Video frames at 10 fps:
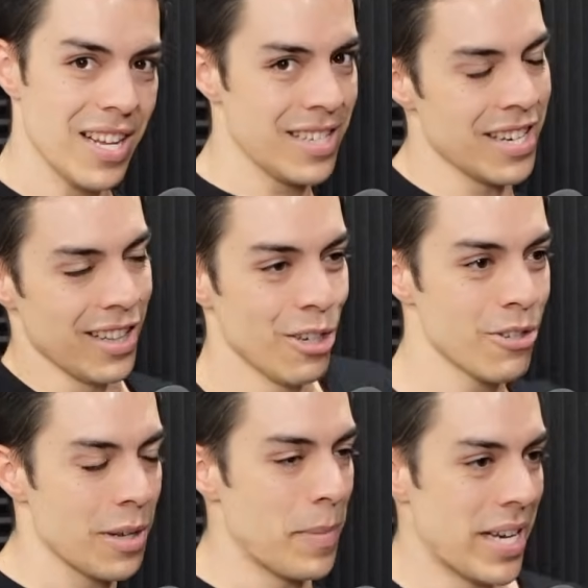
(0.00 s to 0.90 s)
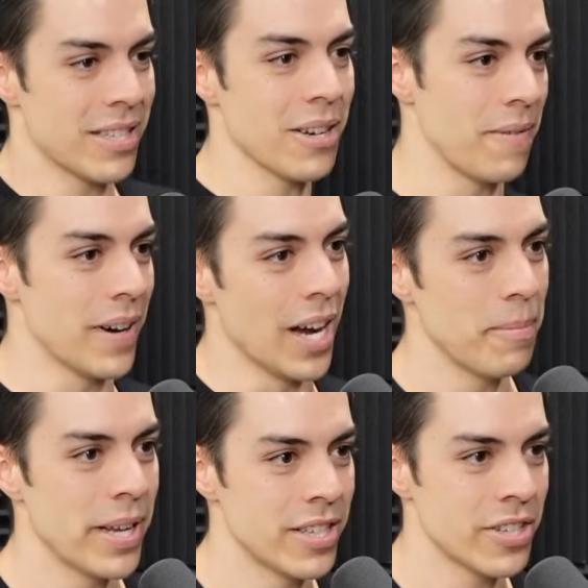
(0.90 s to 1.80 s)
to loosen myself
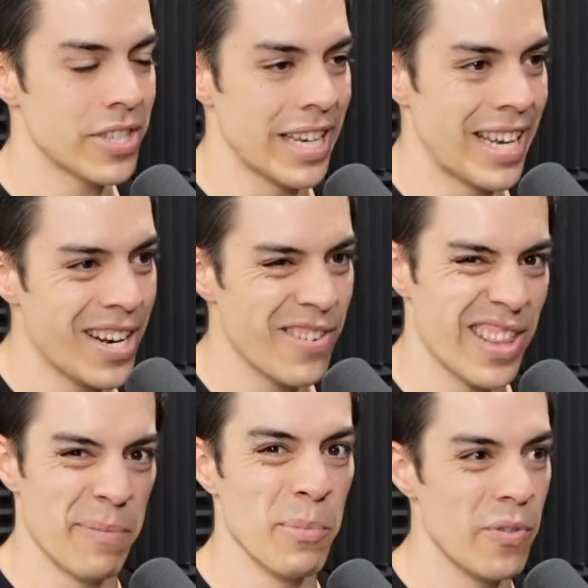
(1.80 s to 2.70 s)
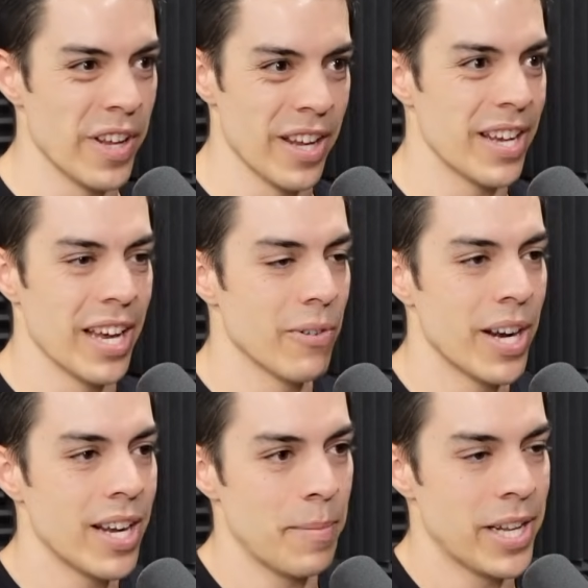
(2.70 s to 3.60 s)
up and just to get everything moving again,
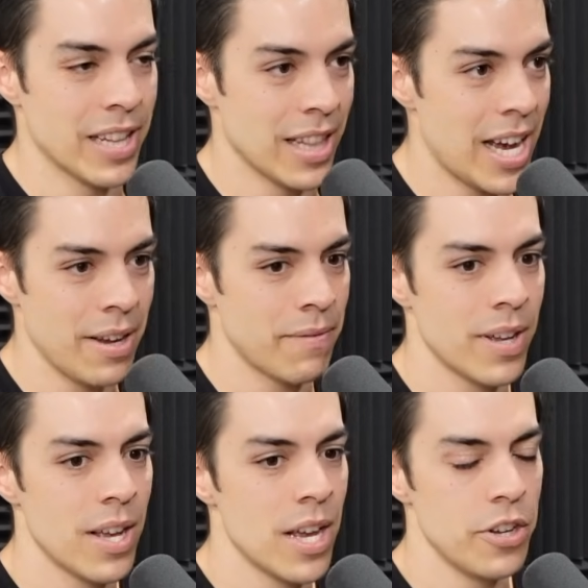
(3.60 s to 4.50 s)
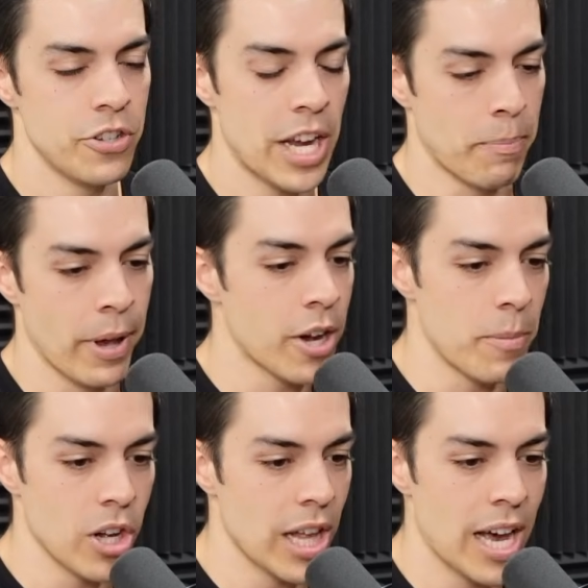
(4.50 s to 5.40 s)
right? I mean, in life, you take
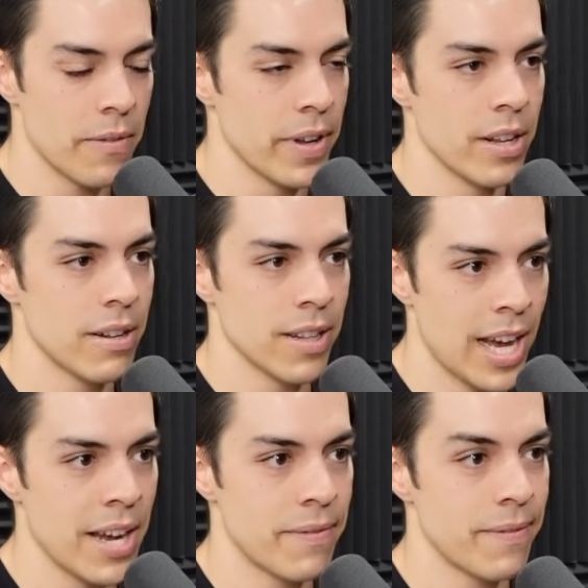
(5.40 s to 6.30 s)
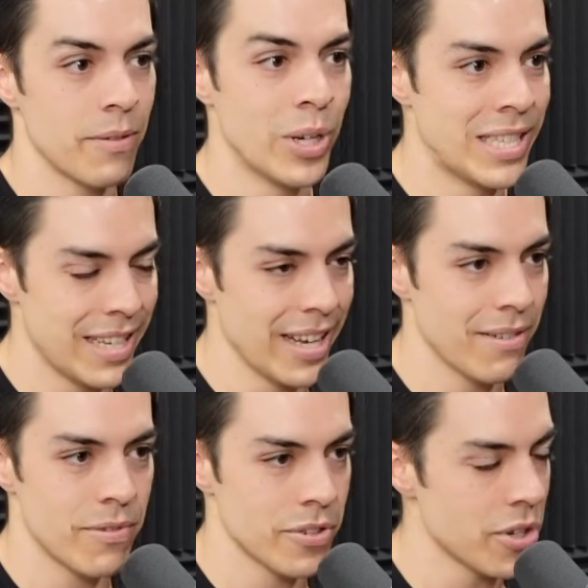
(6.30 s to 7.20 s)
pickleball out of it, life, we
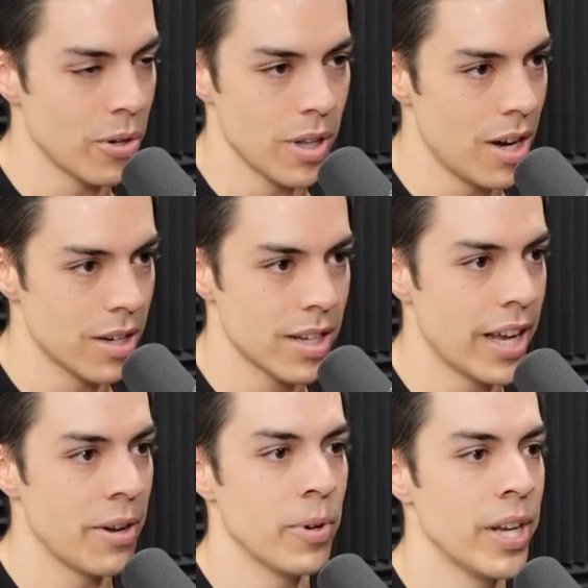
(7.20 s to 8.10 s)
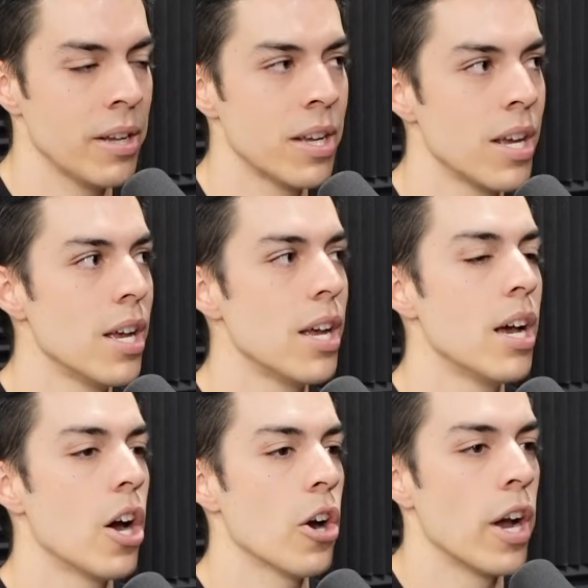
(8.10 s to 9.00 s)
sit for so long and we
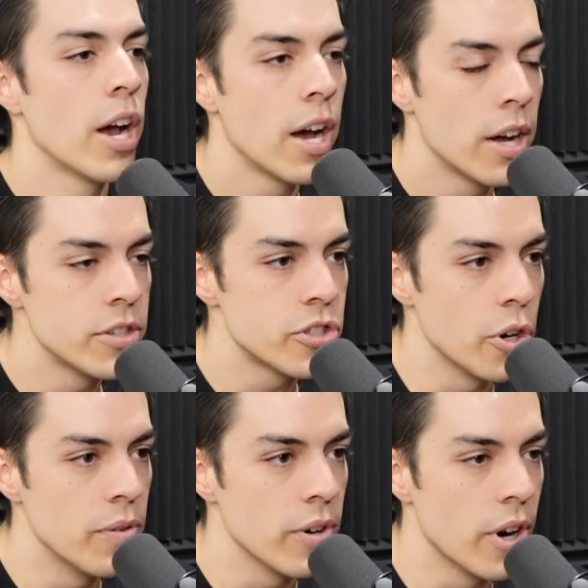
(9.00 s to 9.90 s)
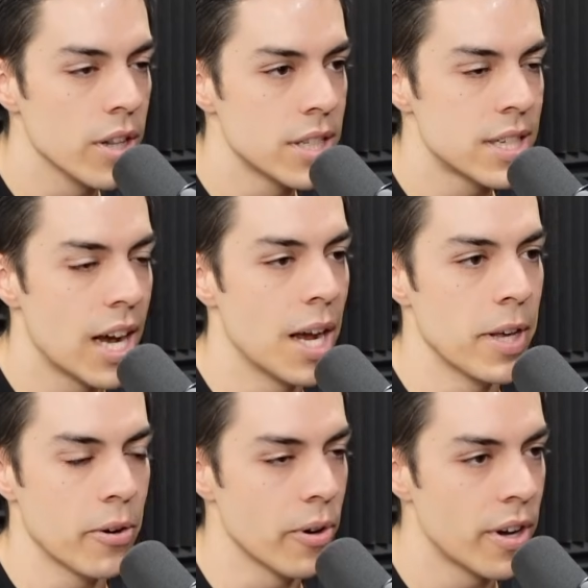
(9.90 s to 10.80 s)
are hunched over all the time.
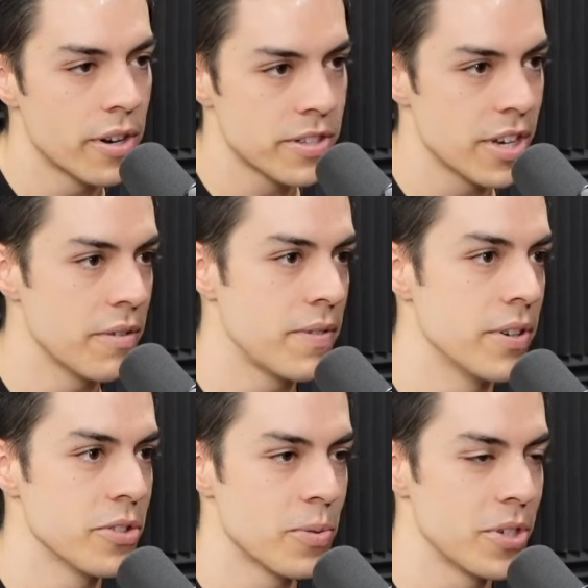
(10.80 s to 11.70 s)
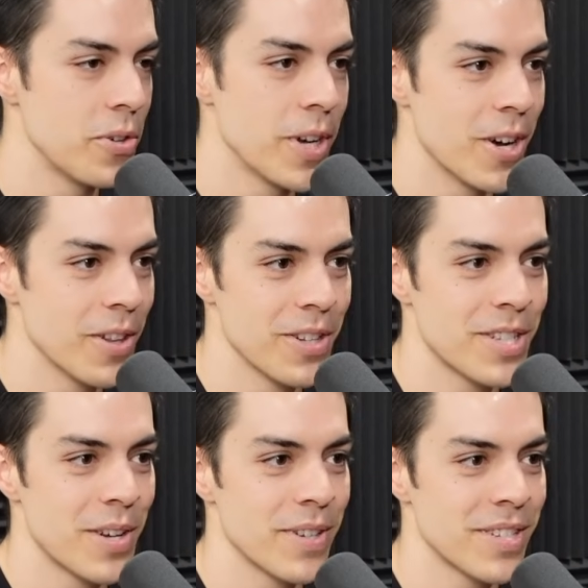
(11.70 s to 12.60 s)
Like we're on our cell phones, we're doing all this
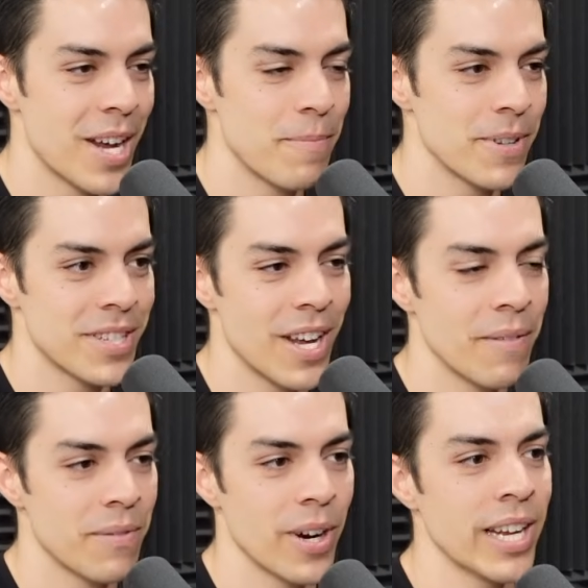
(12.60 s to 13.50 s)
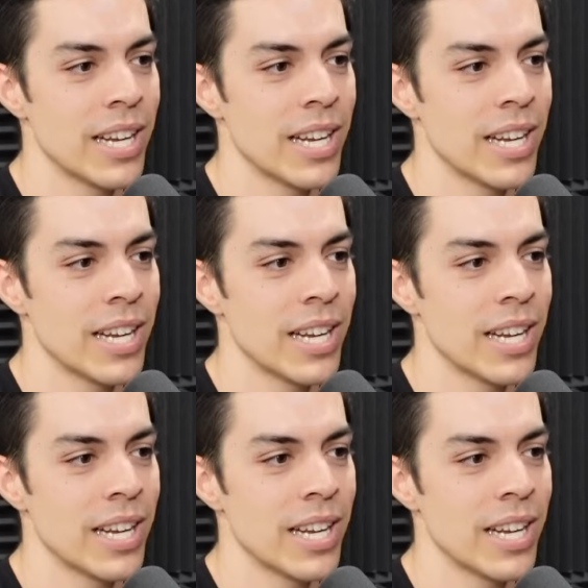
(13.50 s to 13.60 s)
different type of stuff, right?